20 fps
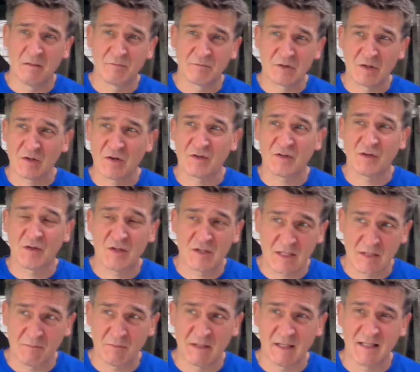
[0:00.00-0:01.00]
sort of
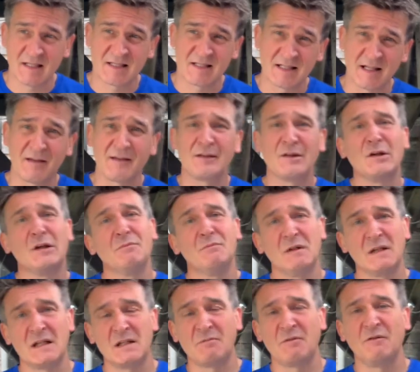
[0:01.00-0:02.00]
30 minutes, and then 30
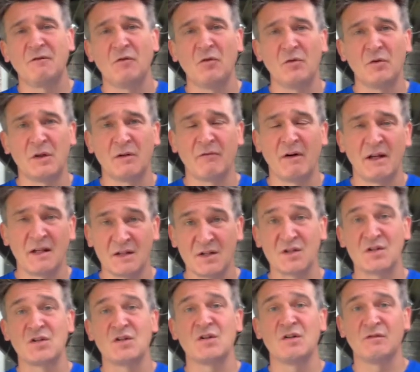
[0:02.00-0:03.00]
minutes before you're ready
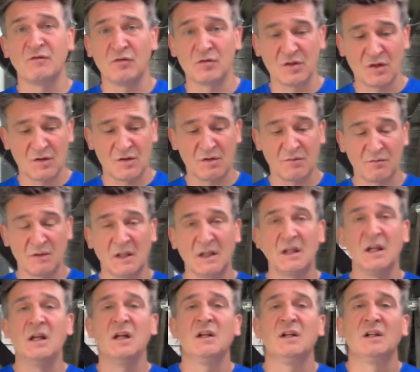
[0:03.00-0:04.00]
to serve or do something,
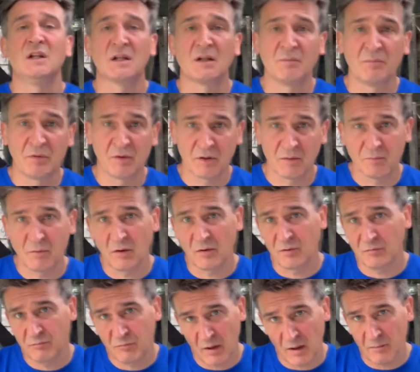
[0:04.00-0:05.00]
you can put them on
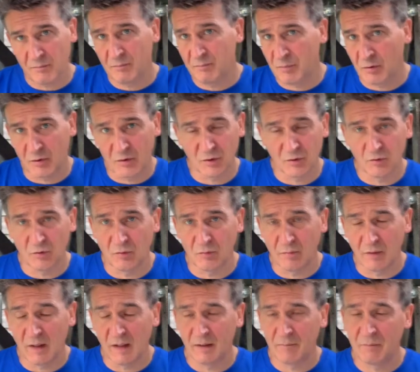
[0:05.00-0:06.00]
and put your
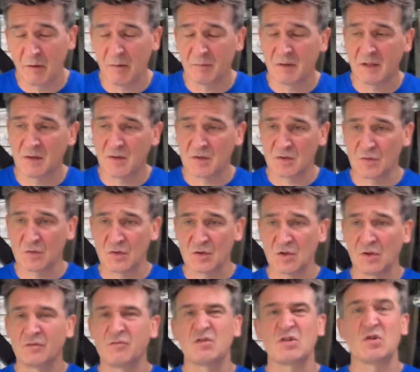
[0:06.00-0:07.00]
barbecue sauce
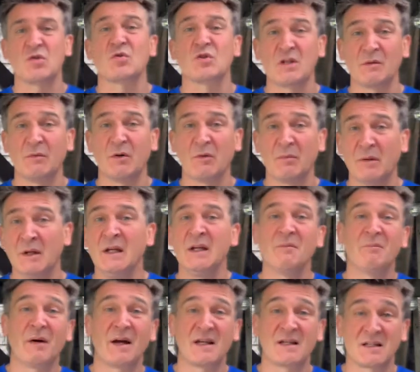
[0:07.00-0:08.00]
on, sauce them up,
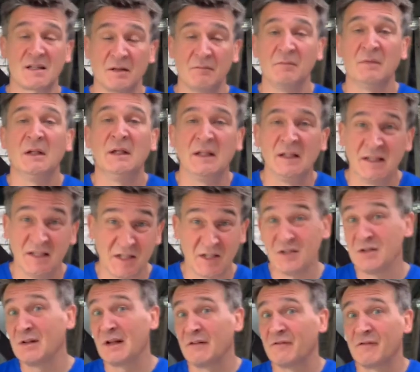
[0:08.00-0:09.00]
baste them. You
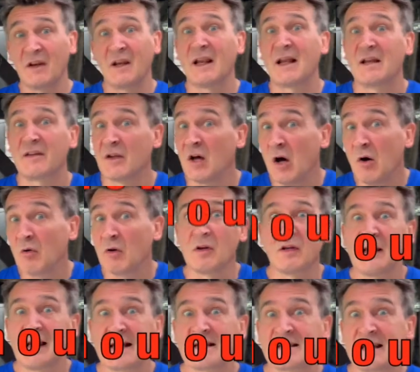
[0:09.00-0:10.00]
can do that for the whole of
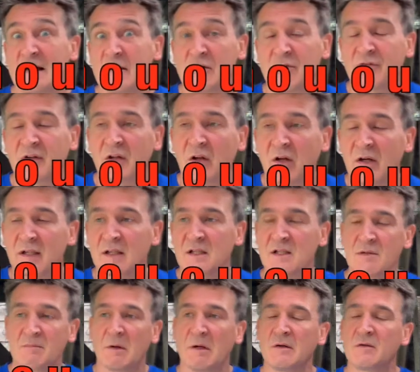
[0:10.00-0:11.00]
the last hour if you like, I
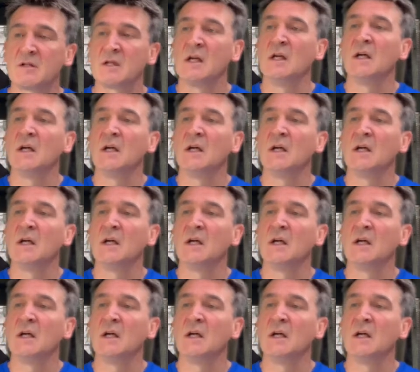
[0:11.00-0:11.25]
suppose,